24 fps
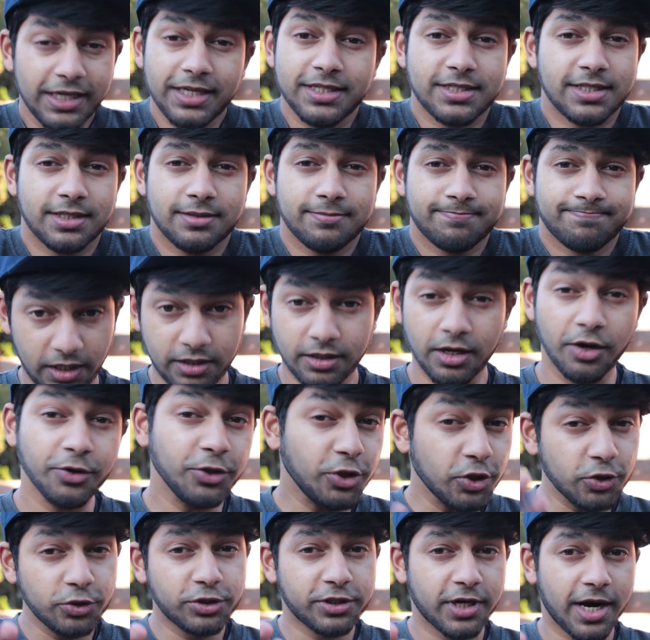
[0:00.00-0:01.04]
Easy. Now
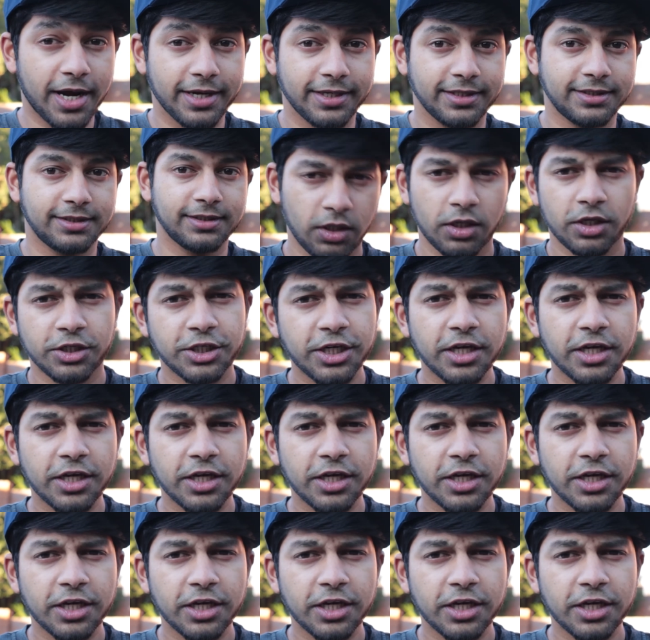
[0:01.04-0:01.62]
you try it.